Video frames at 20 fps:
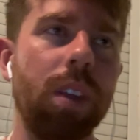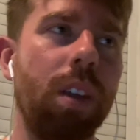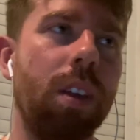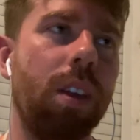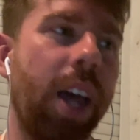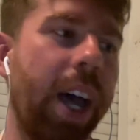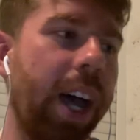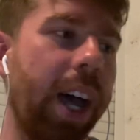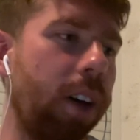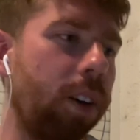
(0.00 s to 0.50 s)

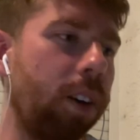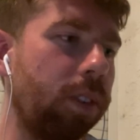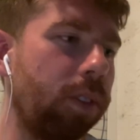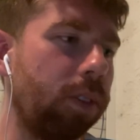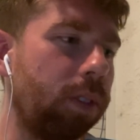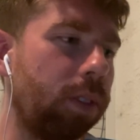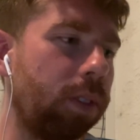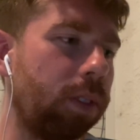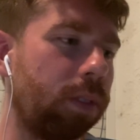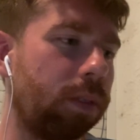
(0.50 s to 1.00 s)

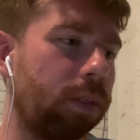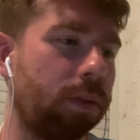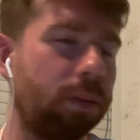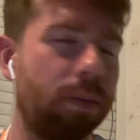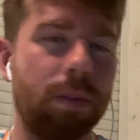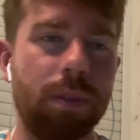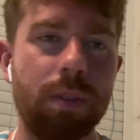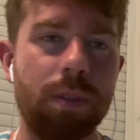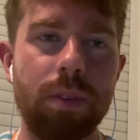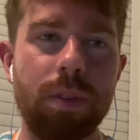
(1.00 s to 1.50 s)
how
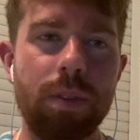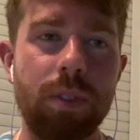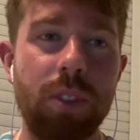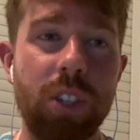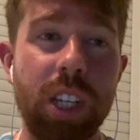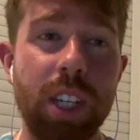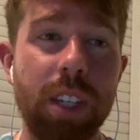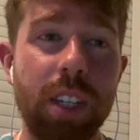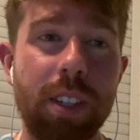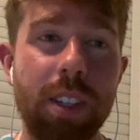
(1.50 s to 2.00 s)

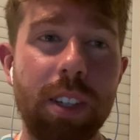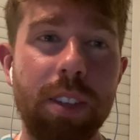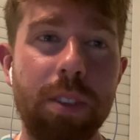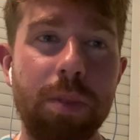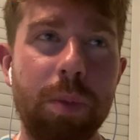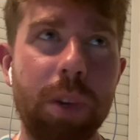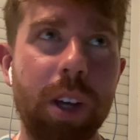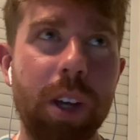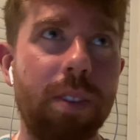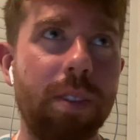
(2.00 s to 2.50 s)
Jesus is the
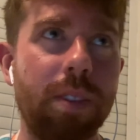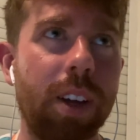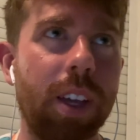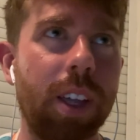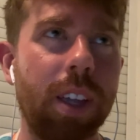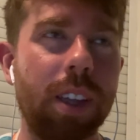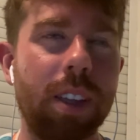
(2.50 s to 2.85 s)
Word, right?